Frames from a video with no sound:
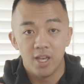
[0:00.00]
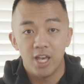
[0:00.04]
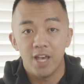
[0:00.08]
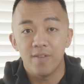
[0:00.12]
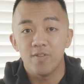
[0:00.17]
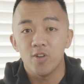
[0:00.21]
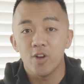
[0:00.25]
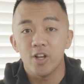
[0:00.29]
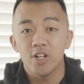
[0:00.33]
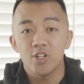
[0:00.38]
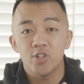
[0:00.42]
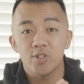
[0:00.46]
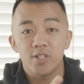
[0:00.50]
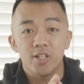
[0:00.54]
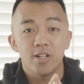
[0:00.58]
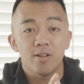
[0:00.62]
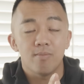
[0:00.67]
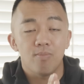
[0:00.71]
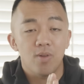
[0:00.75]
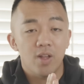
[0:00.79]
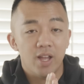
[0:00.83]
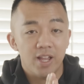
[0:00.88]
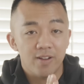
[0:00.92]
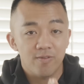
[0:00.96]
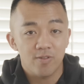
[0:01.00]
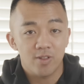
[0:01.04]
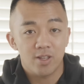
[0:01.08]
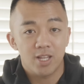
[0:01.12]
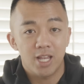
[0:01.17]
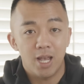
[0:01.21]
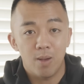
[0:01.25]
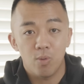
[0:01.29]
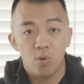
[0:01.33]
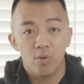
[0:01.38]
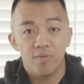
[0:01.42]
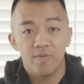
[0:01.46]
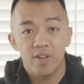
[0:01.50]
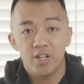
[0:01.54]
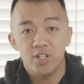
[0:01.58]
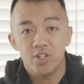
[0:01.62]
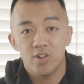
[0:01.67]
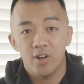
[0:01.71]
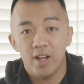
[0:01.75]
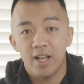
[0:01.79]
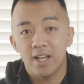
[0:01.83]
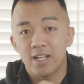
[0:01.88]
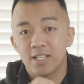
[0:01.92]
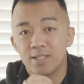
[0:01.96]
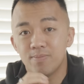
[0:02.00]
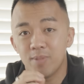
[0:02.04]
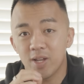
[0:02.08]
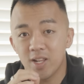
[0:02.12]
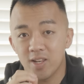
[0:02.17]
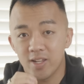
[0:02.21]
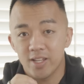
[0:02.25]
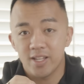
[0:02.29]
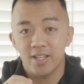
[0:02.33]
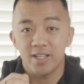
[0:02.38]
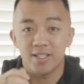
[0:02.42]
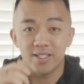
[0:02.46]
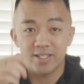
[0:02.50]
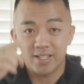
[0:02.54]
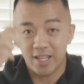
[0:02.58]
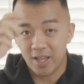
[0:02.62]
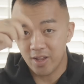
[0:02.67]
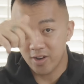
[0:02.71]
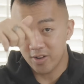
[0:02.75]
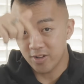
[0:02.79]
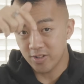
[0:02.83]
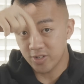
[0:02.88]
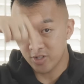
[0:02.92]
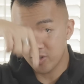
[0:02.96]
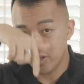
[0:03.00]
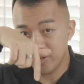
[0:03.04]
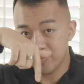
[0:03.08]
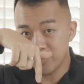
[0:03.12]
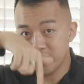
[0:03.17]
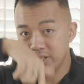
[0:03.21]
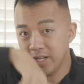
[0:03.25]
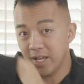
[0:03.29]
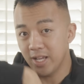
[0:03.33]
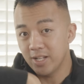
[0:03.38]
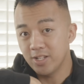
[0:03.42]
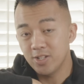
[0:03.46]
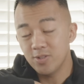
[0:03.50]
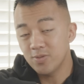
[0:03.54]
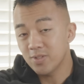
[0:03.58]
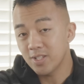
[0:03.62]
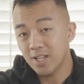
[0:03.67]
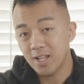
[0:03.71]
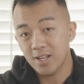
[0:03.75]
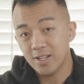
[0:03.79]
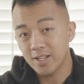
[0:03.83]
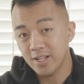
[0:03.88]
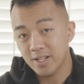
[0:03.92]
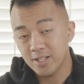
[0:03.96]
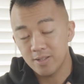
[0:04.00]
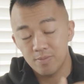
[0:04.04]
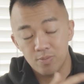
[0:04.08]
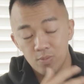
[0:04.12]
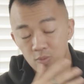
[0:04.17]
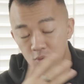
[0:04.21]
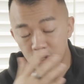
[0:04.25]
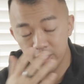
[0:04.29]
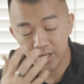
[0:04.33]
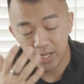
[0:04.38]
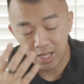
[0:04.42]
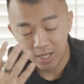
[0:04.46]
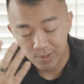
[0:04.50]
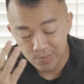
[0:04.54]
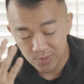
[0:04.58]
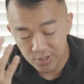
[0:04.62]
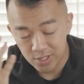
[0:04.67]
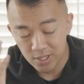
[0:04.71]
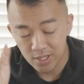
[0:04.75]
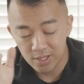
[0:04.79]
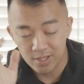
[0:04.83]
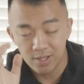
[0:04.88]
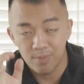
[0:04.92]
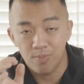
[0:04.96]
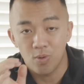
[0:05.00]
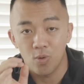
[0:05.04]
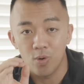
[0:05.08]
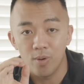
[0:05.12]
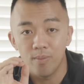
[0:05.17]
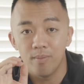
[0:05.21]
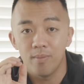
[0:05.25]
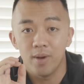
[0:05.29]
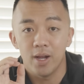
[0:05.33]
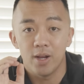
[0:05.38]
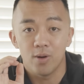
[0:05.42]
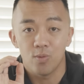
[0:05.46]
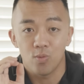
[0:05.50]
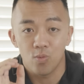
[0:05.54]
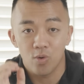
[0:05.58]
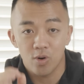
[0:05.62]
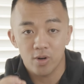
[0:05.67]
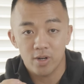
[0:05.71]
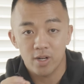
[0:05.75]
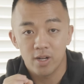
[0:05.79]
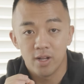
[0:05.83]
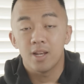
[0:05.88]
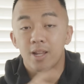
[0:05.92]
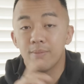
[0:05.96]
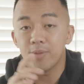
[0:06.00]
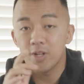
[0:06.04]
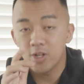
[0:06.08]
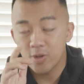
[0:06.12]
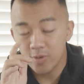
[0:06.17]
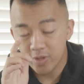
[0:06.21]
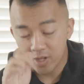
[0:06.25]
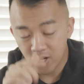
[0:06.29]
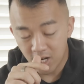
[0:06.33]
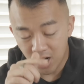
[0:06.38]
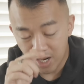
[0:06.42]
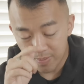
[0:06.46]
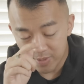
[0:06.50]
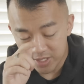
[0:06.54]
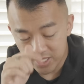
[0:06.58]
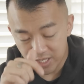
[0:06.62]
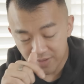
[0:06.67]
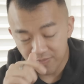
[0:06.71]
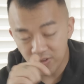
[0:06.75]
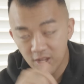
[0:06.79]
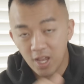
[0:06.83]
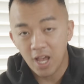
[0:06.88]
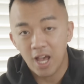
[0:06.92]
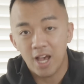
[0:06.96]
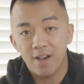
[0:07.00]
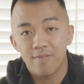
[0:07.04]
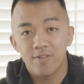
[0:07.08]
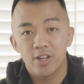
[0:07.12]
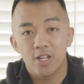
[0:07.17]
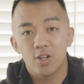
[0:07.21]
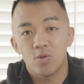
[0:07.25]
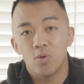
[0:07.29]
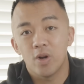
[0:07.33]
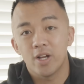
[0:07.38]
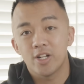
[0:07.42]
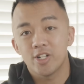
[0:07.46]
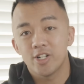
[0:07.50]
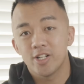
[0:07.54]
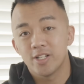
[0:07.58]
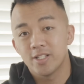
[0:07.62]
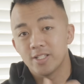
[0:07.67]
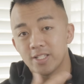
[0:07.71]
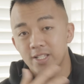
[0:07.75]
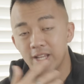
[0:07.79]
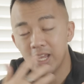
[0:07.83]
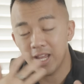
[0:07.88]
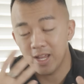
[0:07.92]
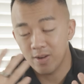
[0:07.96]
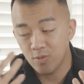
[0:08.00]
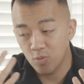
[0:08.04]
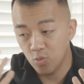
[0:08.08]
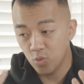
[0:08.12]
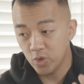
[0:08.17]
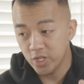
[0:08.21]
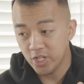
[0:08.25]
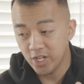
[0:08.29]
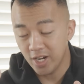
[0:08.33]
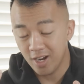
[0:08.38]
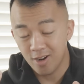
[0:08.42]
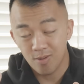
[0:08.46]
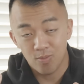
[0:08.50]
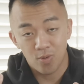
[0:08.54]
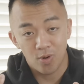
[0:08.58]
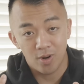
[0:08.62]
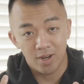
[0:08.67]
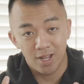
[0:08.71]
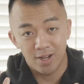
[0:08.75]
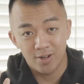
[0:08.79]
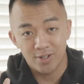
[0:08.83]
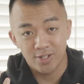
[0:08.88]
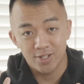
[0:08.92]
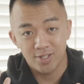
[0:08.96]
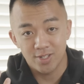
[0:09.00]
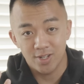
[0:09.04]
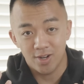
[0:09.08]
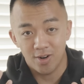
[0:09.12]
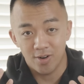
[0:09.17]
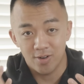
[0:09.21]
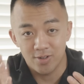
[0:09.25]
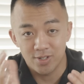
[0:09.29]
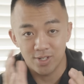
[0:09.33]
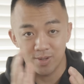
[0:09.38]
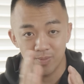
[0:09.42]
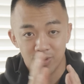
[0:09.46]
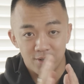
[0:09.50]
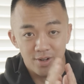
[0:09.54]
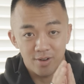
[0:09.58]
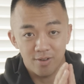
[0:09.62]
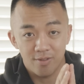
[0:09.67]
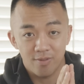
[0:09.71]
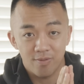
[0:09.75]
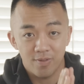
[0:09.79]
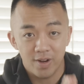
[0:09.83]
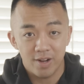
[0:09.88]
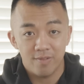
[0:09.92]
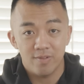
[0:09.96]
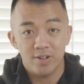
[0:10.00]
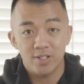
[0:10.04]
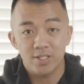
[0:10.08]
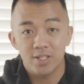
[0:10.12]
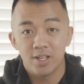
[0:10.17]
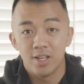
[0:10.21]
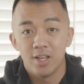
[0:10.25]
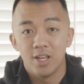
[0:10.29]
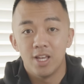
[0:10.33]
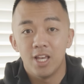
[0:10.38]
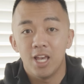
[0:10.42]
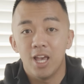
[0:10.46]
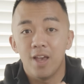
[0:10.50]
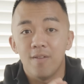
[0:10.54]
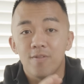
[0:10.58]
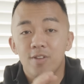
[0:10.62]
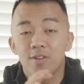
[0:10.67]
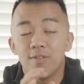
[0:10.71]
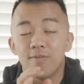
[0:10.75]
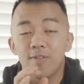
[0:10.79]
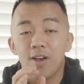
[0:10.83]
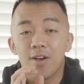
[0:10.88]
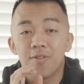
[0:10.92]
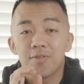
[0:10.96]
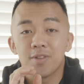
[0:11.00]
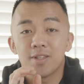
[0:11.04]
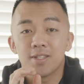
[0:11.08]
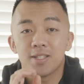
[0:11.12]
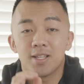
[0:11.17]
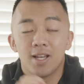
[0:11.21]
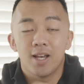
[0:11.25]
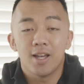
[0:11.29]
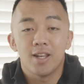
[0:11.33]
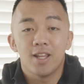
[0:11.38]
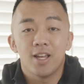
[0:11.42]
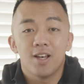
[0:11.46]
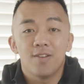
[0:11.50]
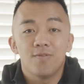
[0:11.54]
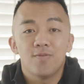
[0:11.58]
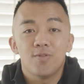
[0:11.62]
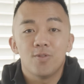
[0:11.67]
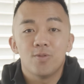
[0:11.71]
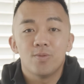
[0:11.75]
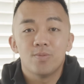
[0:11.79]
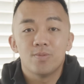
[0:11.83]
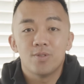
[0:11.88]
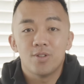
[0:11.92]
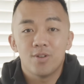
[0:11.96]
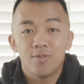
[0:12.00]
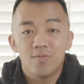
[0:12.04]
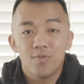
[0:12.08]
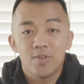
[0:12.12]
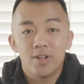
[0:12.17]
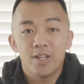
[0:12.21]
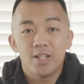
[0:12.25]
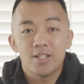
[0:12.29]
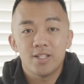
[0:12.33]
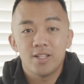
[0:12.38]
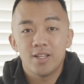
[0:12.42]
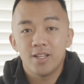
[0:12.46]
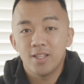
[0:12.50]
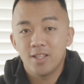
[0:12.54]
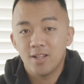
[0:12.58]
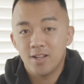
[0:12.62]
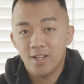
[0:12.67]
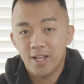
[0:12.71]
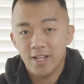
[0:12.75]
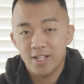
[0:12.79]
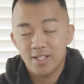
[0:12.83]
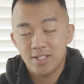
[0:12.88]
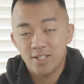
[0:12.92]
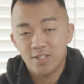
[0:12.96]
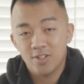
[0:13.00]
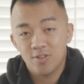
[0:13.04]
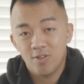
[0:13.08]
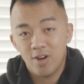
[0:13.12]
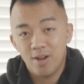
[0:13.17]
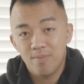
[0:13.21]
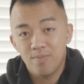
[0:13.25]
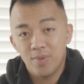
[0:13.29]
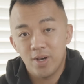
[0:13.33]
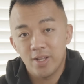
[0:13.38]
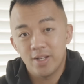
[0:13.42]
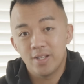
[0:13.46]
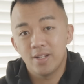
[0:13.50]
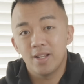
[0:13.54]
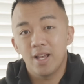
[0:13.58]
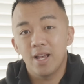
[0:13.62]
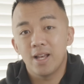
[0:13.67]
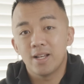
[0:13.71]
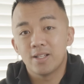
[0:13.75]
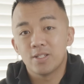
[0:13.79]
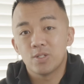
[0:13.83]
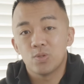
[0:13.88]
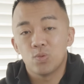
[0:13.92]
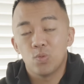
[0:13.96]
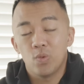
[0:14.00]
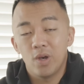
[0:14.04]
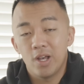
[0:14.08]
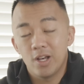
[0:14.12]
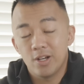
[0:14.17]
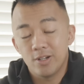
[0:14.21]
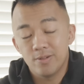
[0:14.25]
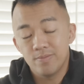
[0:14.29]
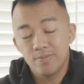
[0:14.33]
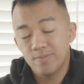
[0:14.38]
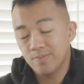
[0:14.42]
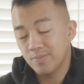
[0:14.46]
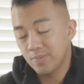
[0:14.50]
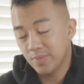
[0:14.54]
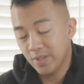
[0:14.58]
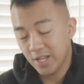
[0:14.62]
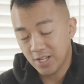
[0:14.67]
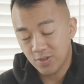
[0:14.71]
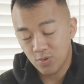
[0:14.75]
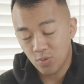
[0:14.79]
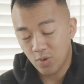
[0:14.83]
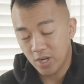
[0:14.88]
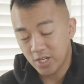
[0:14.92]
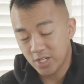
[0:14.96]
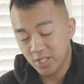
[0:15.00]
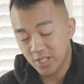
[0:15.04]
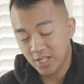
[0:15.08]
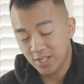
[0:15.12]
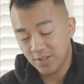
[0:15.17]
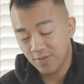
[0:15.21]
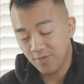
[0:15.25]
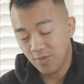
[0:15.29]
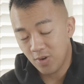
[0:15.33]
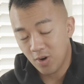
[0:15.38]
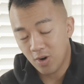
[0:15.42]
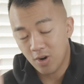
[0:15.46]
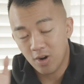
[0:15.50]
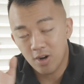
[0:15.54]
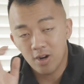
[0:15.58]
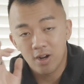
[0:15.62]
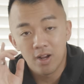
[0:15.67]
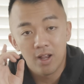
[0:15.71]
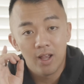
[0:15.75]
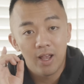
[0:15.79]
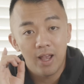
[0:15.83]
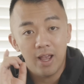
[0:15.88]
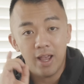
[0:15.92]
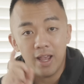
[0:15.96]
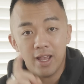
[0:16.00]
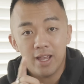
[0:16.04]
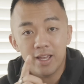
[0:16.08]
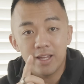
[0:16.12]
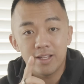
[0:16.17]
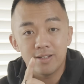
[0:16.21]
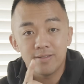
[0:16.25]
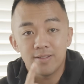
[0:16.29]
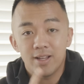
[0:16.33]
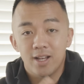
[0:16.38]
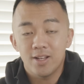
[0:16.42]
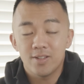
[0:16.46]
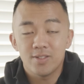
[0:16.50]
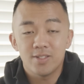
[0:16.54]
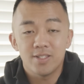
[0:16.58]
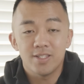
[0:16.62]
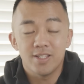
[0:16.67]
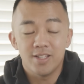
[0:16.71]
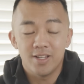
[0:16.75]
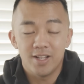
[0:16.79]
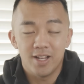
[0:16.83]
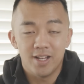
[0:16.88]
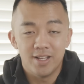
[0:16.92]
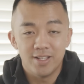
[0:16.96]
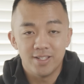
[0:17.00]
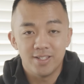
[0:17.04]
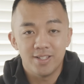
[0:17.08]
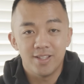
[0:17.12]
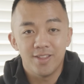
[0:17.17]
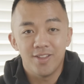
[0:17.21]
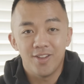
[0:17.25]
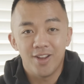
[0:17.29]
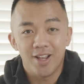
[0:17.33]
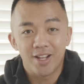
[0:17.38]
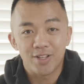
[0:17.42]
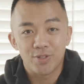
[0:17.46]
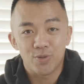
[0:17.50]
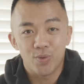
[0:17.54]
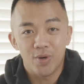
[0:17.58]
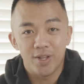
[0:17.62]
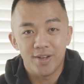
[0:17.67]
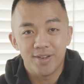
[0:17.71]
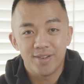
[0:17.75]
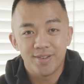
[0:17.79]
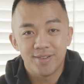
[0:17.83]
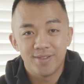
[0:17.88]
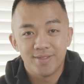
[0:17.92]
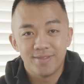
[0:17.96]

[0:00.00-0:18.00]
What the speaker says: If you're interested in applying for the Capital One Venture X, my link is down in the description, and using that link really helps support my work. Let me know in the comments if you have any questions and which airport lounges are some of your favorites. If you found this guide helpful, don't forget to hit the like and subscribe button as well. Thanks for watching this far, and I'll see you guys in the next one.